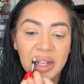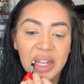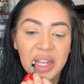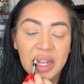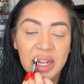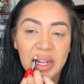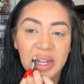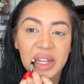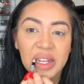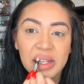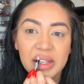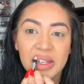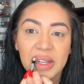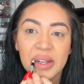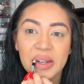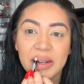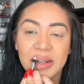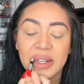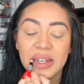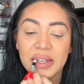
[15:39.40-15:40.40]
Yeah, this is
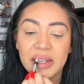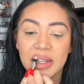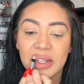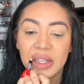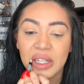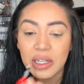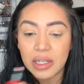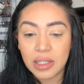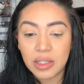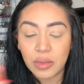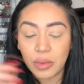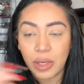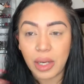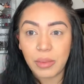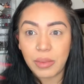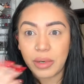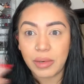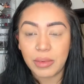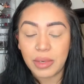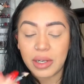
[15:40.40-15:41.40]
how it looks when
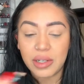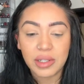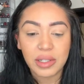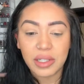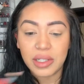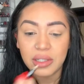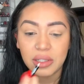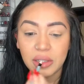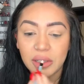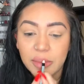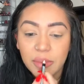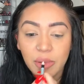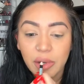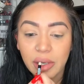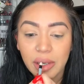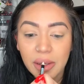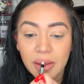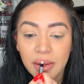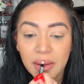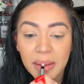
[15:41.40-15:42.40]
I'm in a rush. It doesn't look
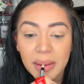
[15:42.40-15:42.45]
pretty.